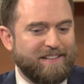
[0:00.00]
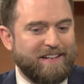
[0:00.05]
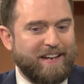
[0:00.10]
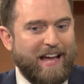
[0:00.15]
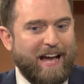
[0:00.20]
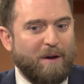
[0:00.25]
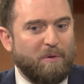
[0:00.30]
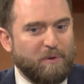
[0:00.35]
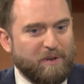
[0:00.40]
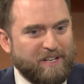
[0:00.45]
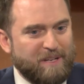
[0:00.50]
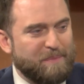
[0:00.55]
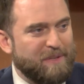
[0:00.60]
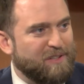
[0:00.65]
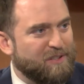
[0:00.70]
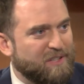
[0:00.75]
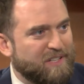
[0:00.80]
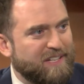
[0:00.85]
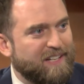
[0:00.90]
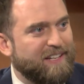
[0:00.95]
Now we're going to be
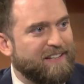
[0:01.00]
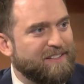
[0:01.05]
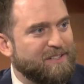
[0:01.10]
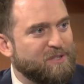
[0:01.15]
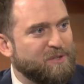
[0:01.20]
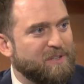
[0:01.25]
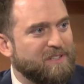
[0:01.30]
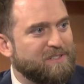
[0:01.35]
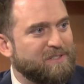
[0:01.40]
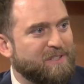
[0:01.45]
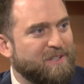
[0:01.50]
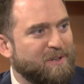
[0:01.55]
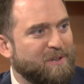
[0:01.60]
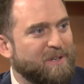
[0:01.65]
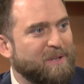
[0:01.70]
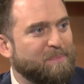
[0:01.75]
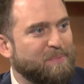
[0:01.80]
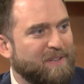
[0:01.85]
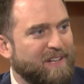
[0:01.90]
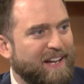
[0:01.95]
looking at the Joint
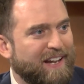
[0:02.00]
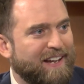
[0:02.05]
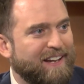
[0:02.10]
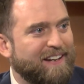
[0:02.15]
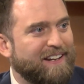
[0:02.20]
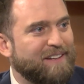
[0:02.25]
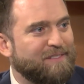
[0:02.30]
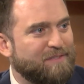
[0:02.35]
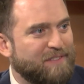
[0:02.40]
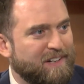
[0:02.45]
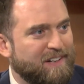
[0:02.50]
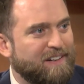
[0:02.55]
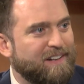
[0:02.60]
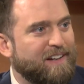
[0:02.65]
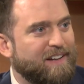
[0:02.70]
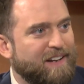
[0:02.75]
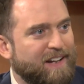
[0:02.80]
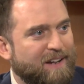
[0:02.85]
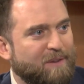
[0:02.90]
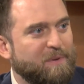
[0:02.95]
Security Plan and figuring
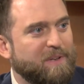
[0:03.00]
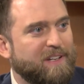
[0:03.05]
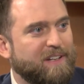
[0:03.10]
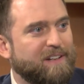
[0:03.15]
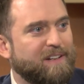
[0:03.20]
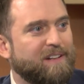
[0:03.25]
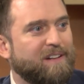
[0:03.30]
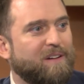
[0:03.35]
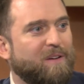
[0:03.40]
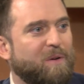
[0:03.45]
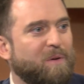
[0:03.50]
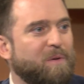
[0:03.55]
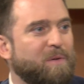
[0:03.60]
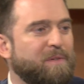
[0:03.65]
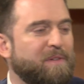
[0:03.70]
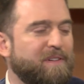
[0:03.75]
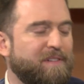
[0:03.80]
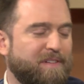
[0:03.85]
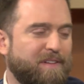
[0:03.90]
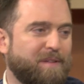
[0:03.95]
out how we can
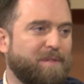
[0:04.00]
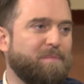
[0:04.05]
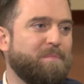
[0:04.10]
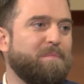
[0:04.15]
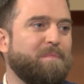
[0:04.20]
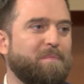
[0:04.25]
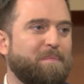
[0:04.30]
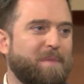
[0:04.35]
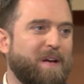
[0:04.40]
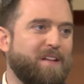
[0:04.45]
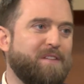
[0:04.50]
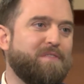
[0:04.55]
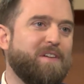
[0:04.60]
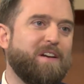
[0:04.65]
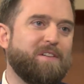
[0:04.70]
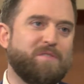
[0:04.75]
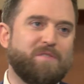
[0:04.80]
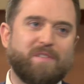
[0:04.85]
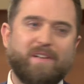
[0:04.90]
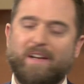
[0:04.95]
hold the
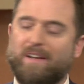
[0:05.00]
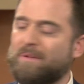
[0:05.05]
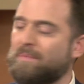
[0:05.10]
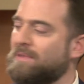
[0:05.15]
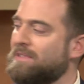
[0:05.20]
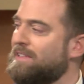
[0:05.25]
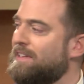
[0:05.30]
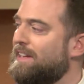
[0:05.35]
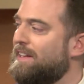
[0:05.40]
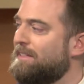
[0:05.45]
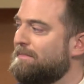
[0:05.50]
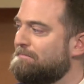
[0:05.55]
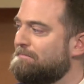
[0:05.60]
manufacturers accountable to that.